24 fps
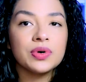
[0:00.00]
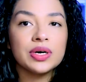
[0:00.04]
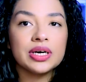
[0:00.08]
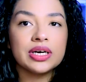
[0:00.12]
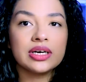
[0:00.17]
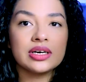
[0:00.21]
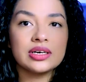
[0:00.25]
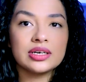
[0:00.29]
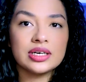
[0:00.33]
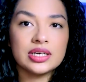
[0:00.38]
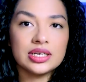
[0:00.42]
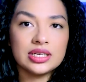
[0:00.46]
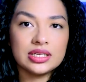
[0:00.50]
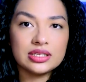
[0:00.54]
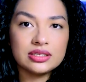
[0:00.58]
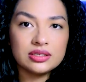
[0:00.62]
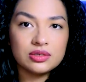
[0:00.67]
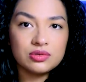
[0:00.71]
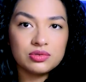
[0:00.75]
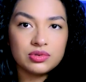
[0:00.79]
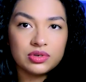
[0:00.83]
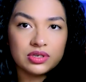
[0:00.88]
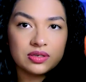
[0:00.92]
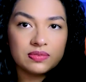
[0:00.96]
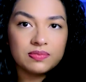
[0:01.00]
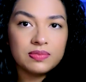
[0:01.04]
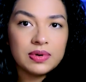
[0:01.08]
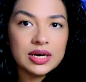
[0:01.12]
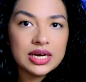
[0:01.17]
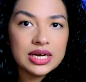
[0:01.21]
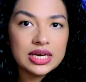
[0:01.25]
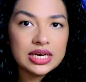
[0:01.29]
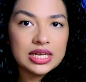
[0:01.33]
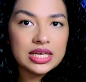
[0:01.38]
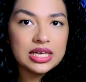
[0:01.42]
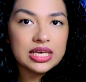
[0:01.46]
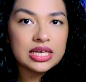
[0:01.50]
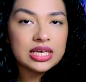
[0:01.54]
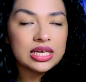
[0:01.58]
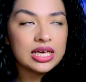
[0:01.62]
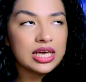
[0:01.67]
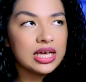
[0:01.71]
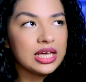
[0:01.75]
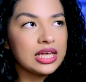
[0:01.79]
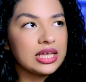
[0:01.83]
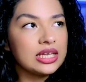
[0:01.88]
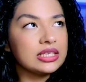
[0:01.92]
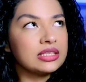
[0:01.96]
wear it crossbody
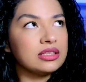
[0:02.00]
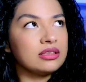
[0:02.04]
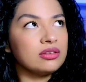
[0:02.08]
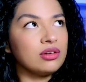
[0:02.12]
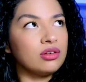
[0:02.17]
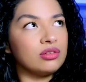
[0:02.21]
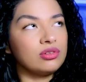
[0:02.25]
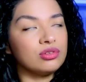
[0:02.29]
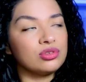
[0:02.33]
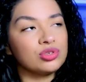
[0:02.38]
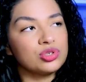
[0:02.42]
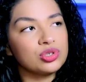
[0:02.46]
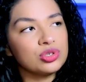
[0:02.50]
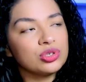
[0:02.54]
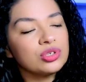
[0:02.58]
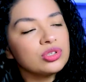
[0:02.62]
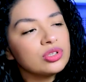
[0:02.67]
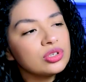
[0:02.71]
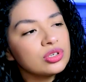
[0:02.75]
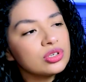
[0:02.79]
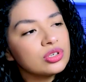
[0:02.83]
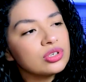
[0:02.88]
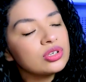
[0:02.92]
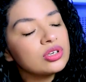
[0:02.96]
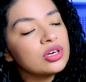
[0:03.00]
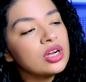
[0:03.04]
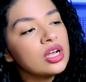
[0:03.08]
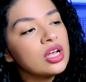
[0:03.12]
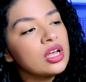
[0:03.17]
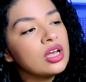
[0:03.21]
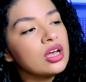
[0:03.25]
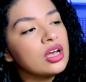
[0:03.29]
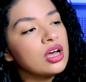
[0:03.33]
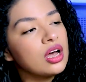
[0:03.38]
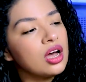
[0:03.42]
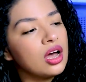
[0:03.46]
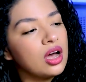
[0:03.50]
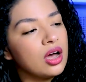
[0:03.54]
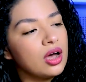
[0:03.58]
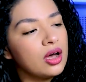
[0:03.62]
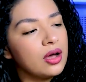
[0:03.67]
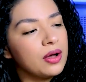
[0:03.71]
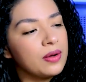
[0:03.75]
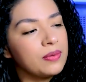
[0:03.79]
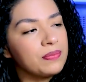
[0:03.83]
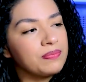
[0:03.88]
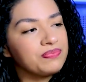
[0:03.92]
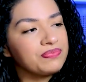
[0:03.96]
and on the shoulder.
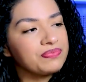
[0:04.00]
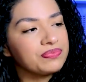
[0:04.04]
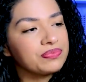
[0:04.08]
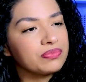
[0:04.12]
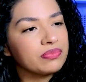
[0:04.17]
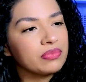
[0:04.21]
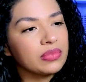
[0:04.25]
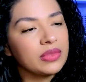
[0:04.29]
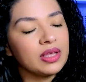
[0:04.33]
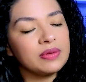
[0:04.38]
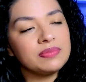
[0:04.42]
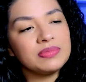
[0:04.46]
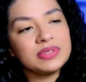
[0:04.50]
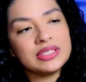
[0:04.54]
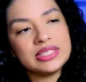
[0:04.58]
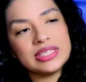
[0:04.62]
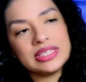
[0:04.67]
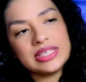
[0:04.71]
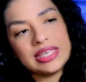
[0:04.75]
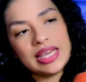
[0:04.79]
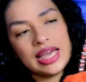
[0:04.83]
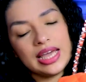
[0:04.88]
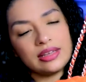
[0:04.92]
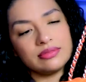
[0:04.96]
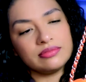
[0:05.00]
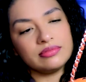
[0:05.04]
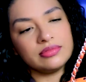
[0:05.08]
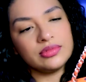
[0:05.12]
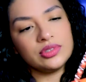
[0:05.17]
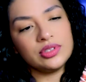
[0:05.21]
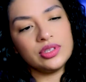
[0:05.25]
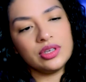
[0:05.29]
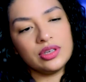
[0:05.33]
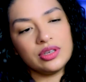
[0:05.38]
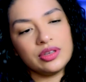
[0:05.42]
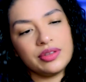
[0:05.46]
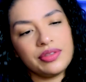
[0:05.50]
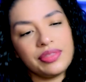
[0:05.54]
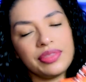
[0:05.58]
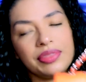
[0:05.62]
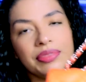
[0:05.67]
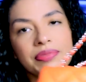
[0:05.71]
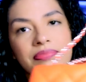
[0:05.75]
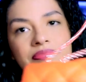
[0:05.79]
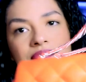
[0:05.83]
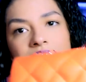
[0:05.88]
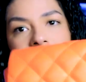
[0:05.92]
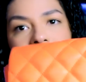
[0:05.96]
Um, but yeah, the
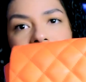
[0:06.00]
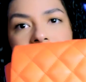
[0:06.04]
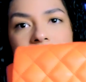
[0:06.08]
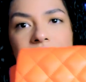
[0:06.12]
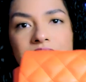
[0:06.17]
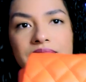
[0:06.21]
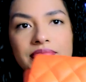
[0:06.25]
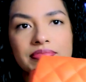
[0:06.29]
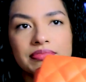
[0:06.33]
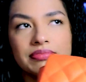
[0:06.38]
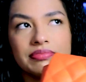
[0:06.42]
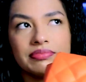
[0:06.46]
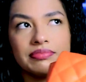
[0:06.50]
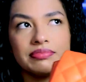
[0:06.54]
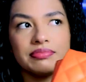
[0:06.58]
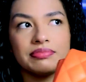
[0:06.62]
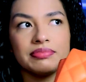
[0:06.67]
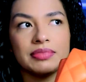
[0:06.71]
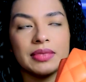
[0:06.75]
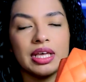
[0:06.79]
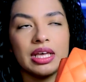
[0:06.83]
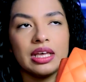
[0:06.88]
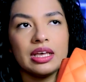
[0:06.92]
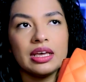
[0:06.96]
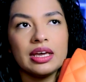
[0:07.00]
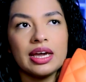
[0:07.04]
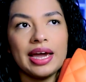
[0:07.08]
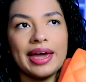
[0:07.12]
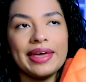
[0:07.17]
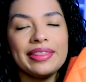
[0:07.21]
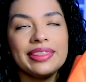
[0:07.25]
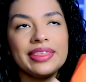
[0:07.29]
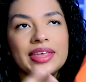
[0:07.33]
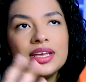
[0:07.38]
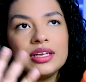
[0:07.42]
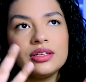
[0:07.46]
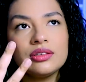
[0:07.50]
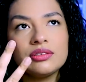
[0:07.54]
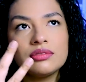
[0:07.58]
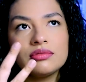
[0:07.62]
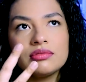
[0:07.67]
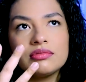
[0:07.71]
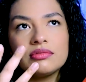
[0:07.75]
th I think